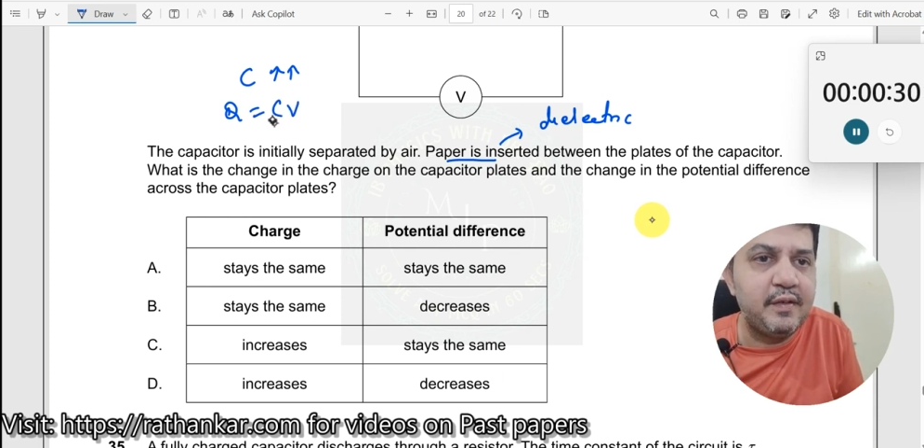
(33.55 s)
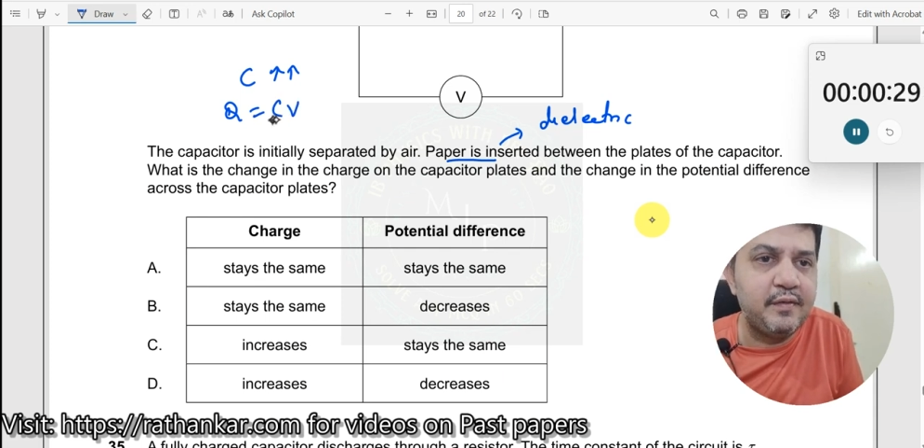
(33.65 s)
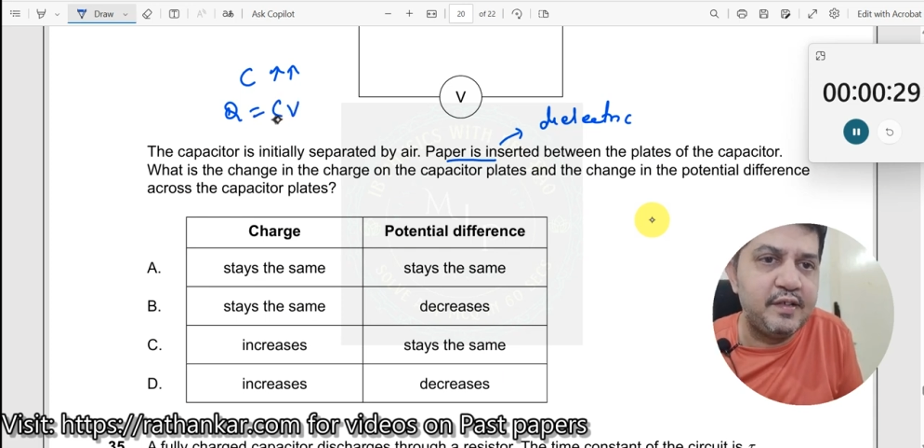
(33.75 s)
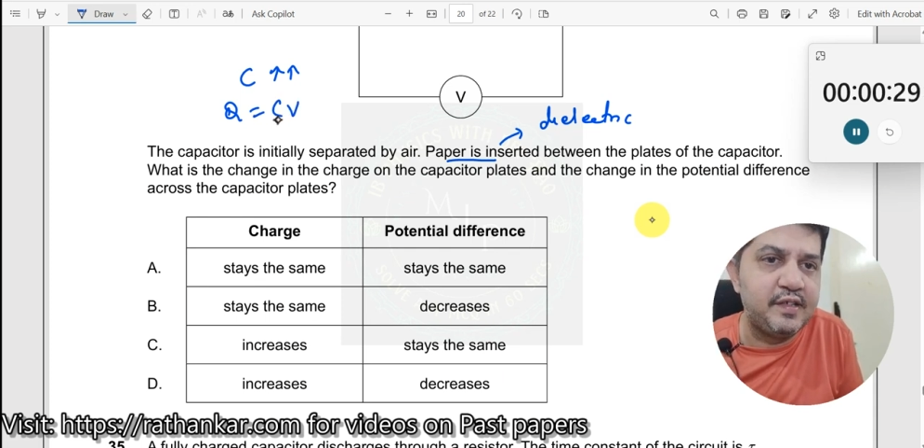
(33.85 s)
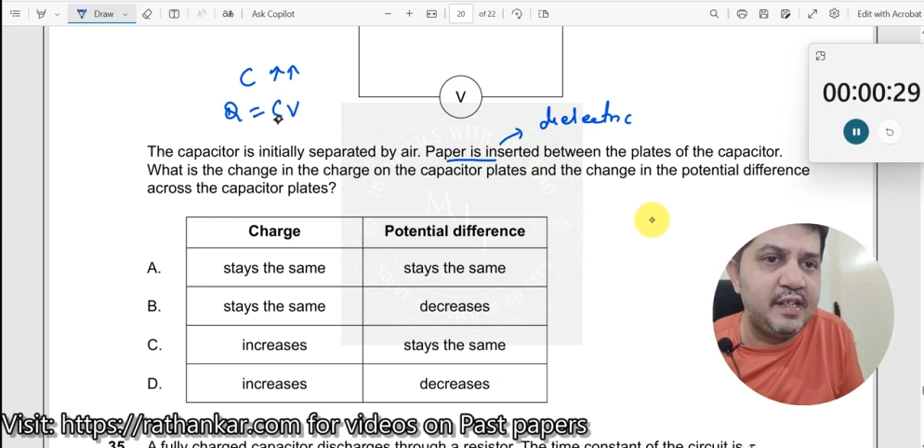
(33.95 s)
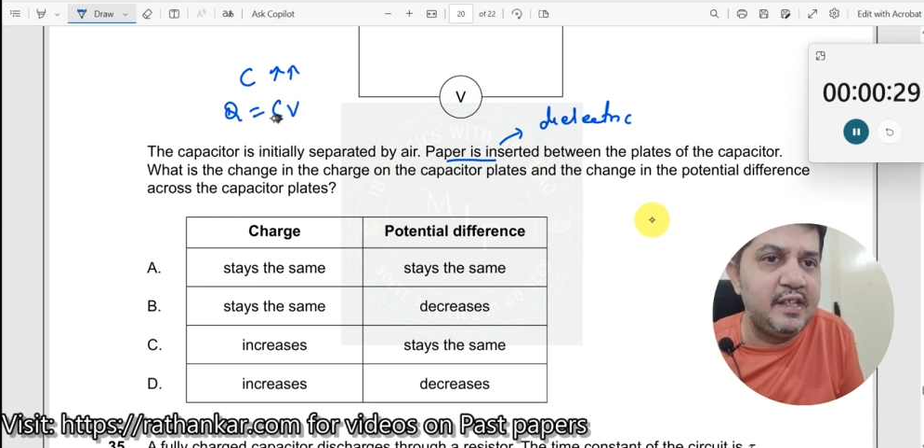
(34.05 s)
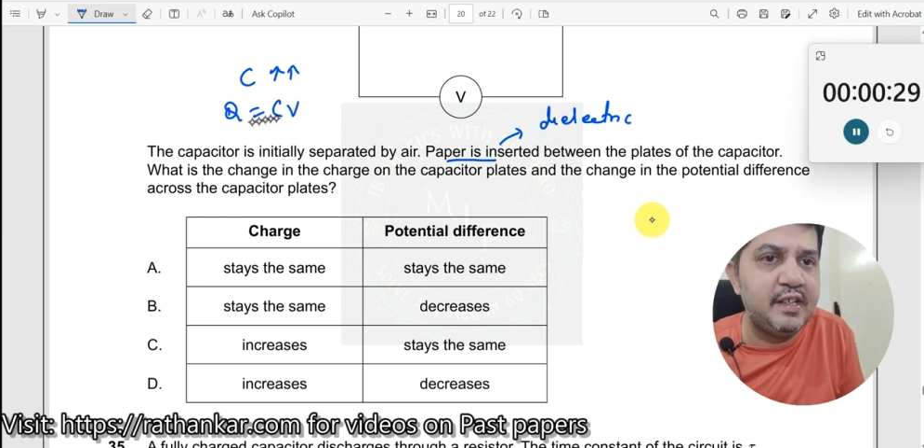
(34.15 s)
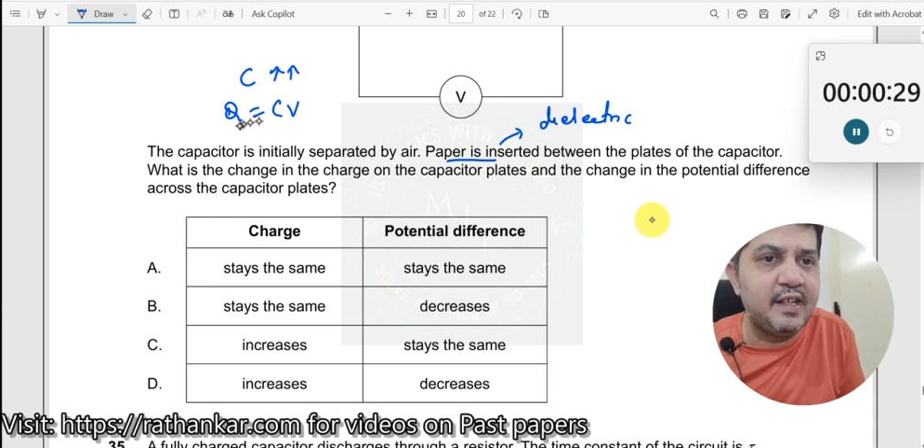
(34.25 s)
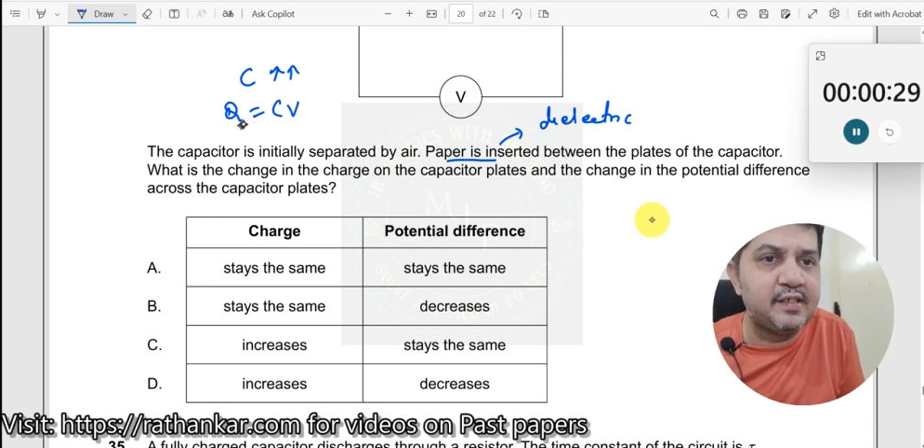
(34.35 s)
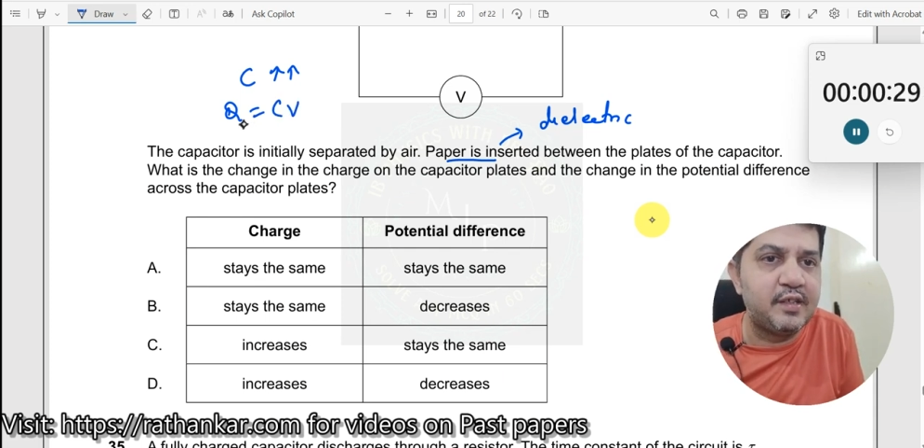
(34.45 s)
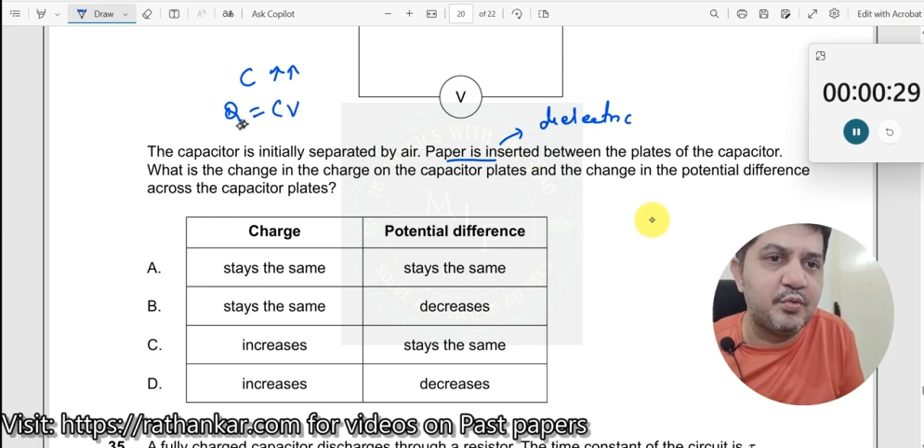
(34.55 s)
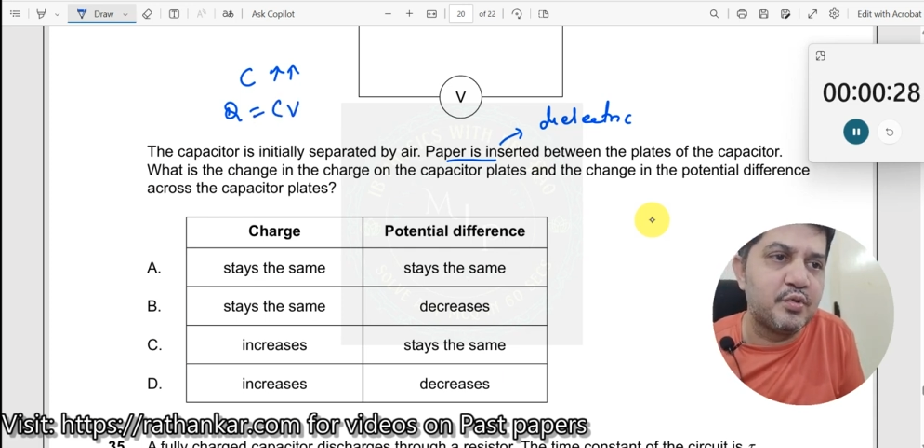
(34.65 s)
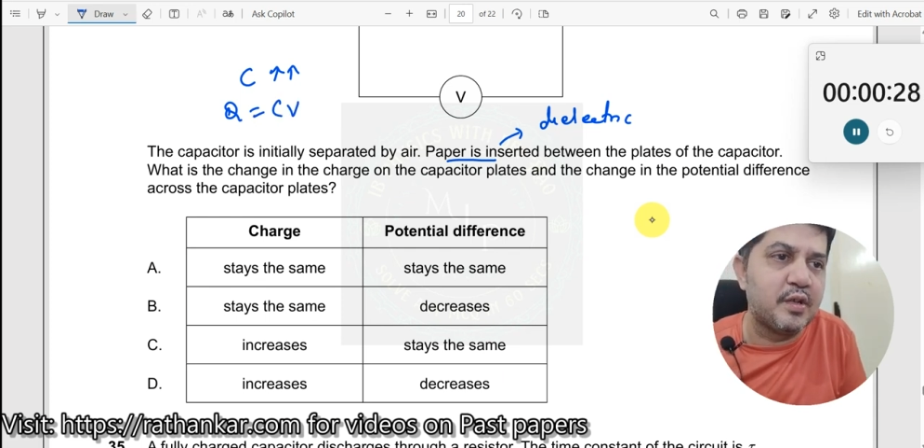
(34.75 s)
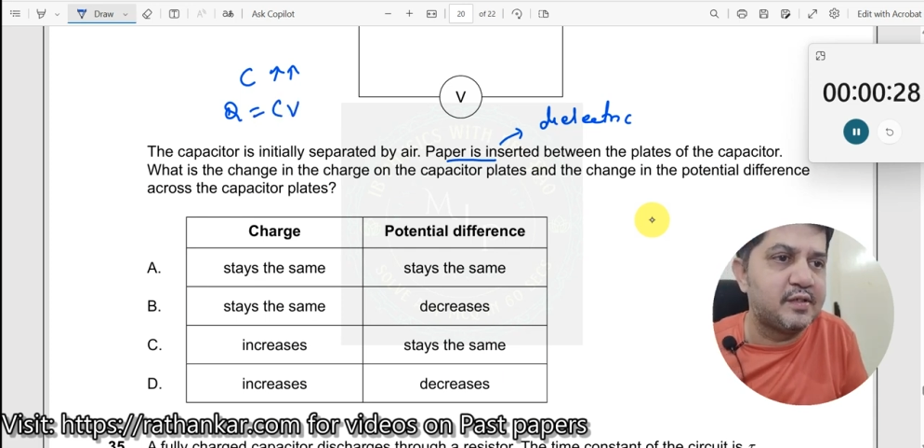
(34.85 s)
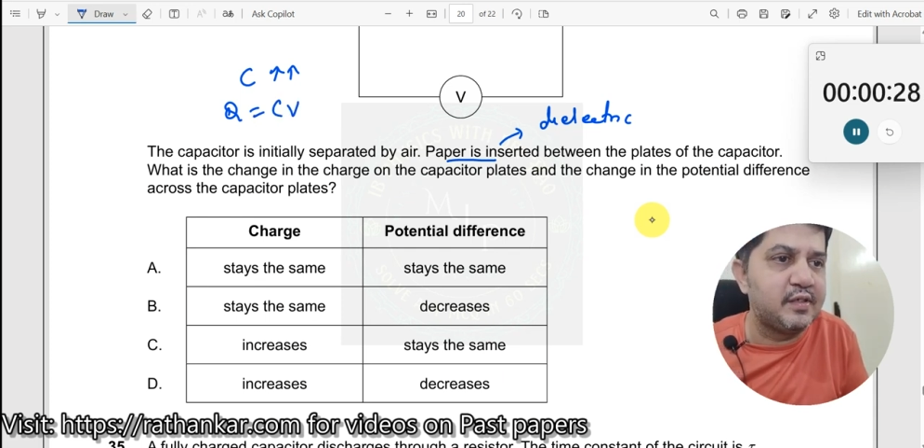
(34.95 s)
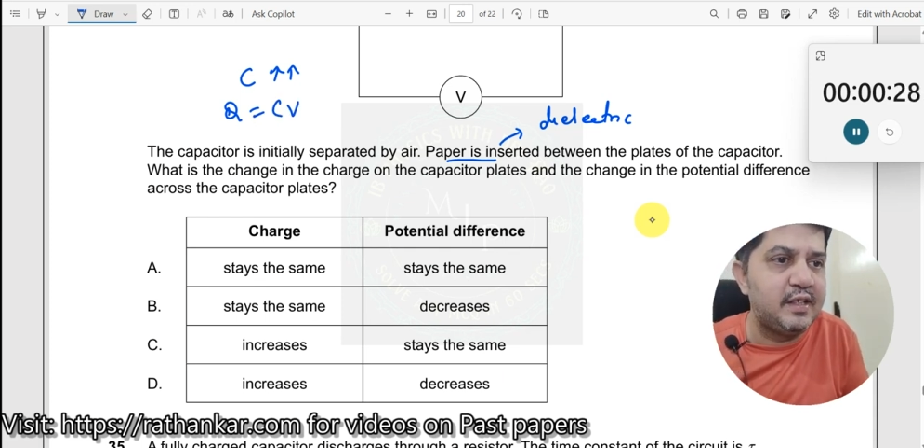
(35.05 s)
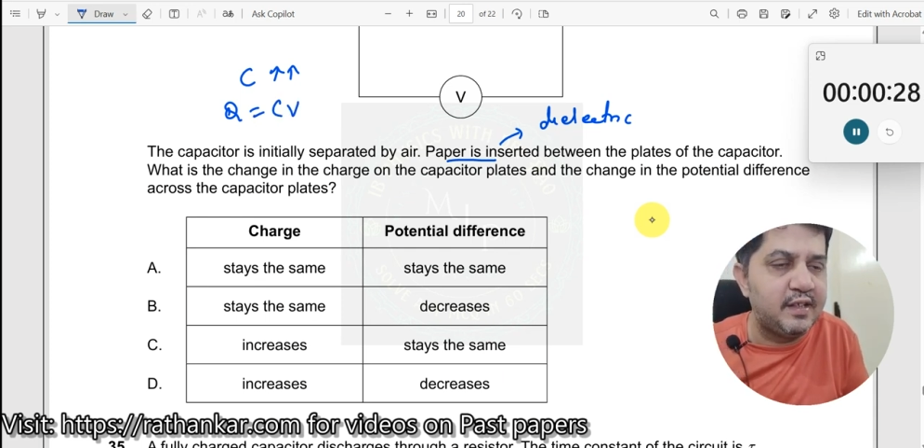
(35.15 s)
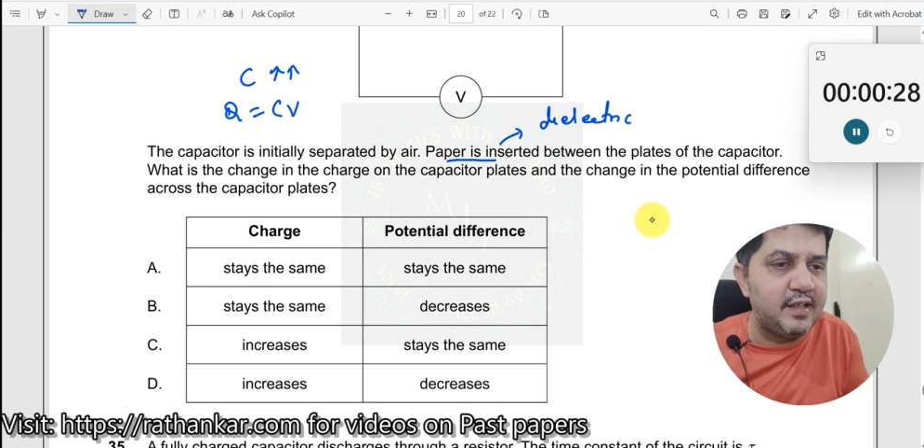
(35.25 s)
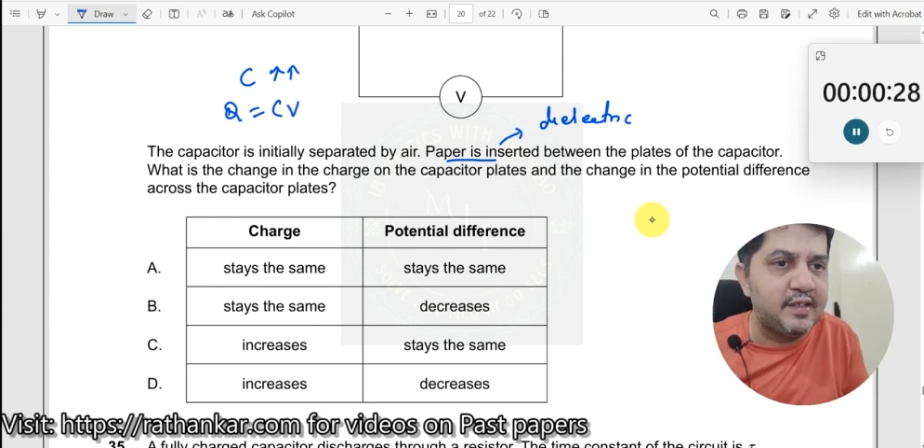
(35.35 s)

When C increases, Q should also increase.